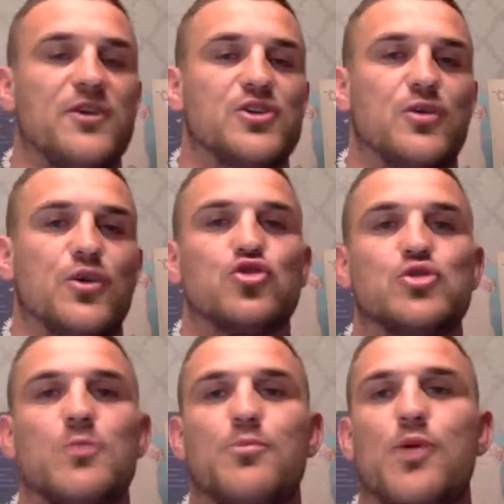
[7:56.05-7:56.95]
So the
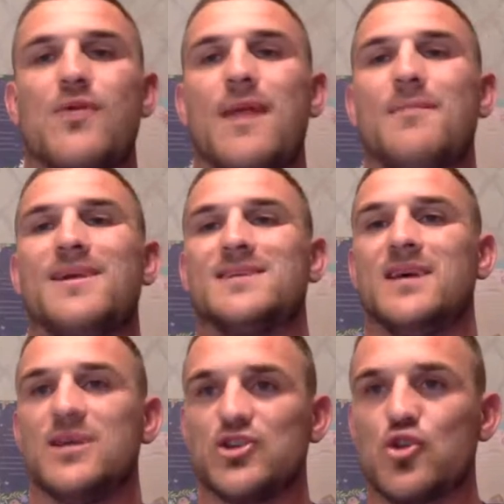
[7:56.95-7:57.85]
customer program is
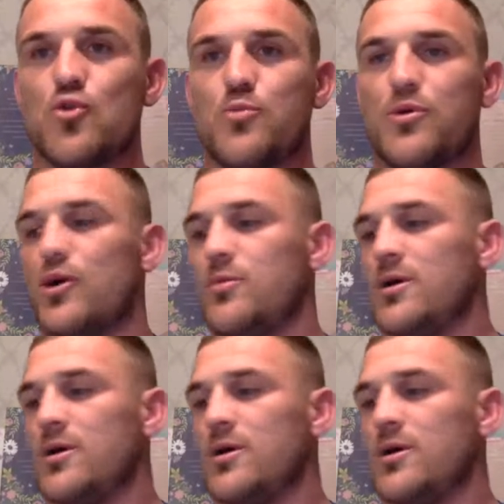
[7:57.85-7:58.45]
superb.